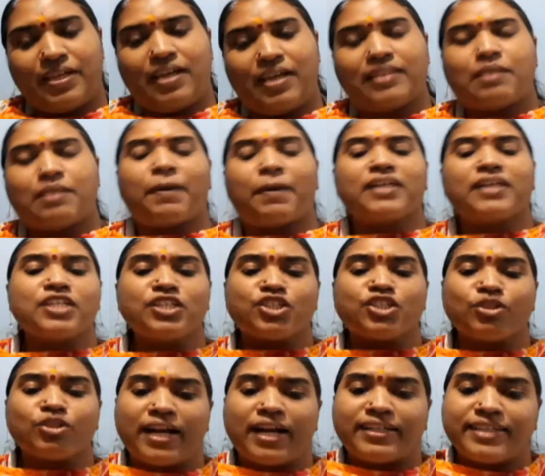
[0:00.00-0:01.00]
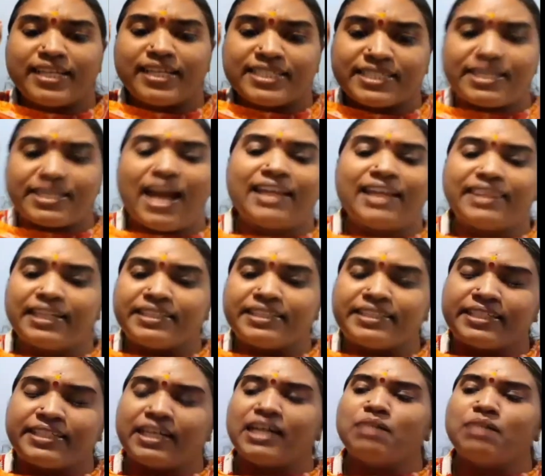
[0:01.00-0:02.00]
The person should understand the
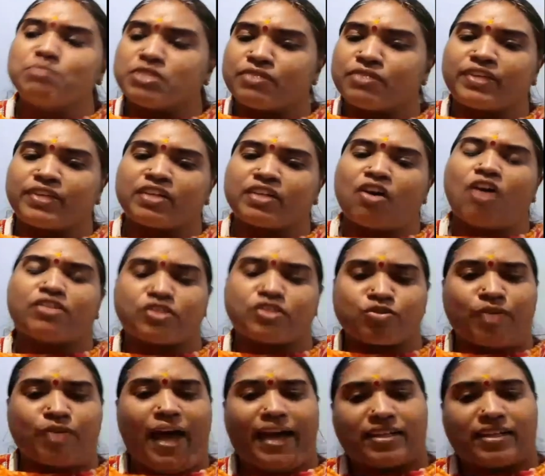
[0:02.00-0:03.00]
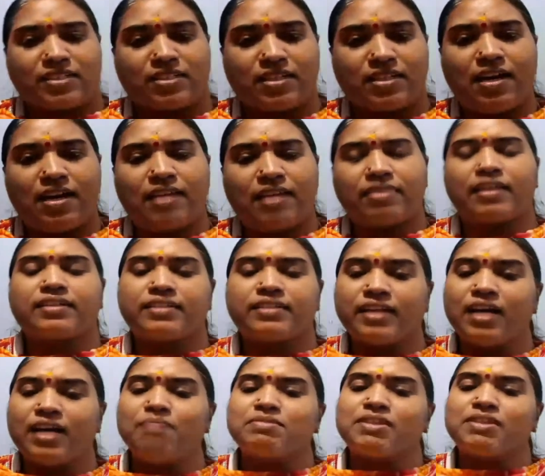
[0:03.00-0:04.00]
terms of the contract, the
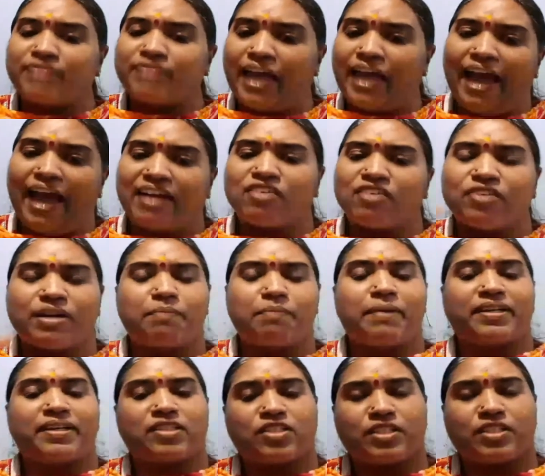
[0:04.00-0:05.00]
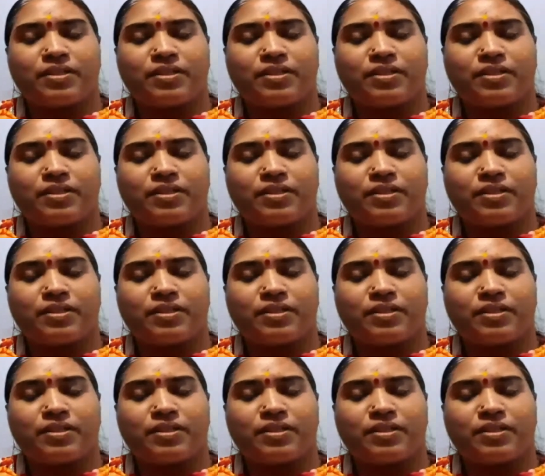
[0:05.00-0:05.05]
terms of the agreement.